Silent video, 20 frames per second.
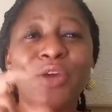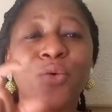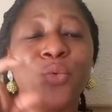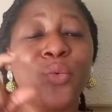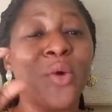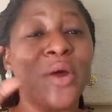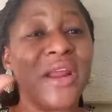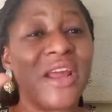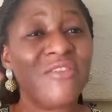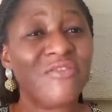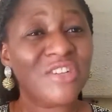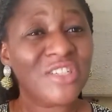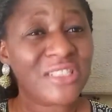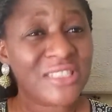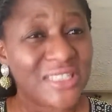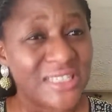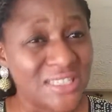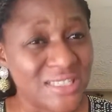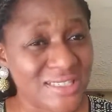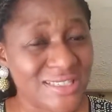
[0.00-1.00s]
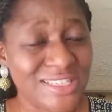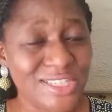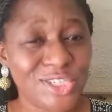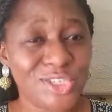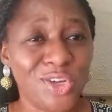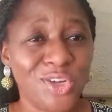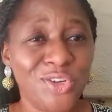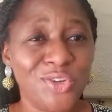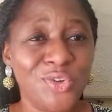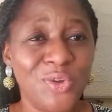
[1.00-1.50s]
in whatever
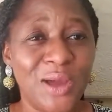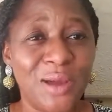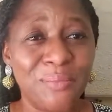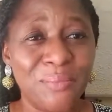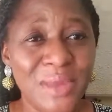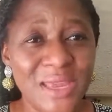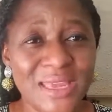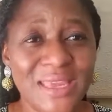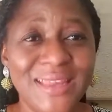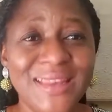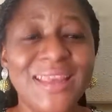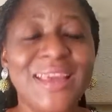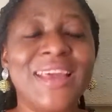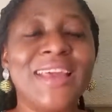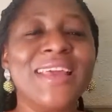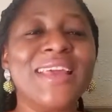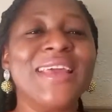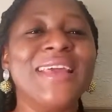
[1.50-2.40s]
decision you are making,